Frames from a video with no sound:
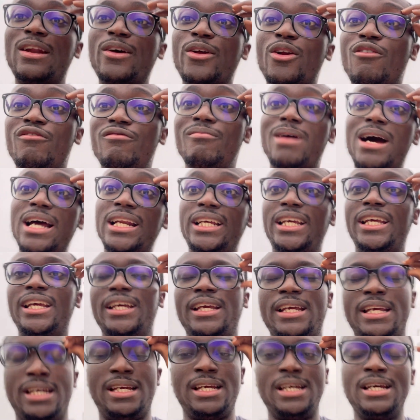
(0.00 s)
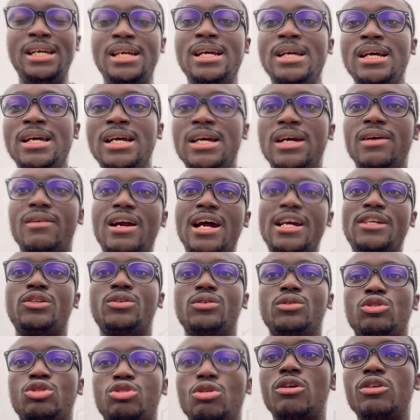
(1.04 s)
lot of money, right?
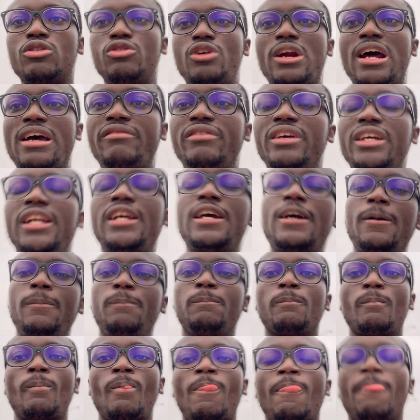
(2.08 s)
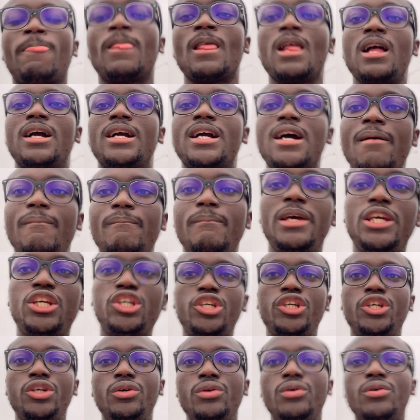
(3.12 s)
So truck driving can
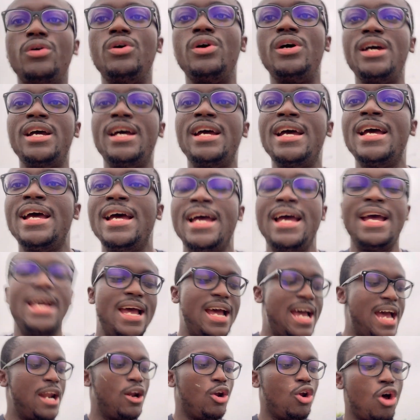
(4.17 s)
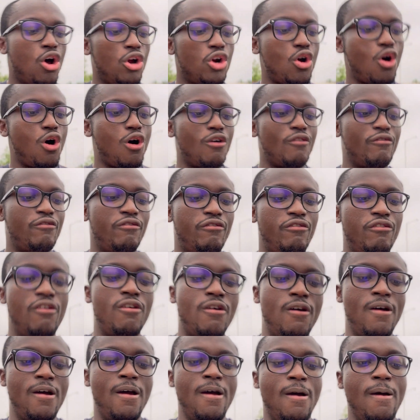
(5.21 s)
make you a lot of
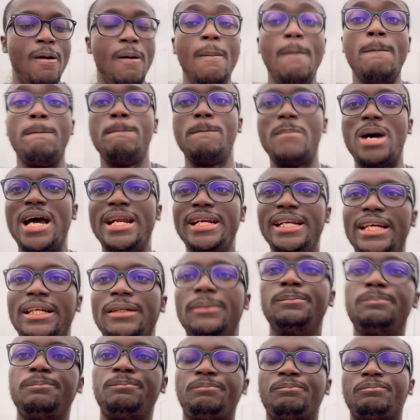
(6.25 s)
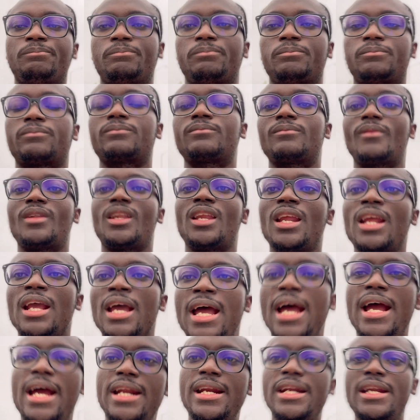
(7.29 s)
money.
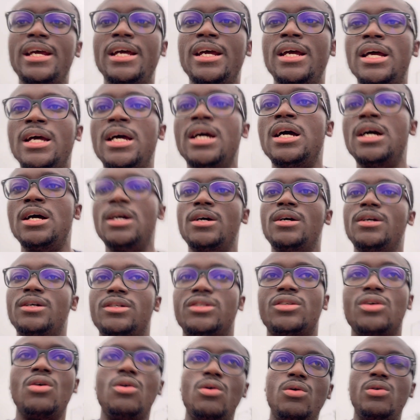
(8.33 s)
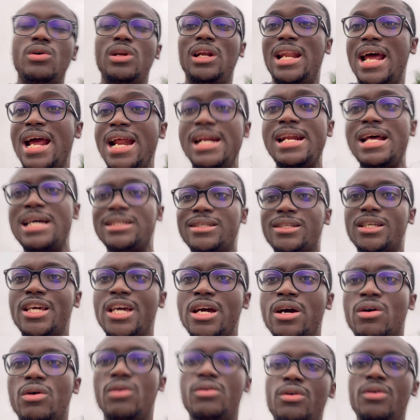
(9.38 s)
And so learn that
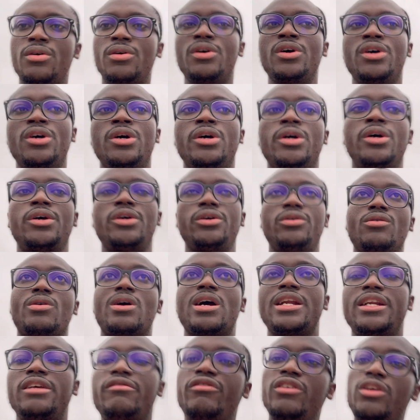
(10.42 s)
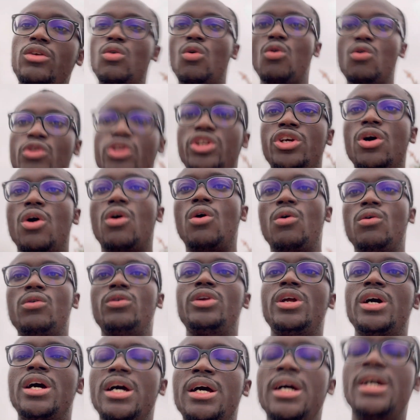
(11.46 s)
skill. You can even own your own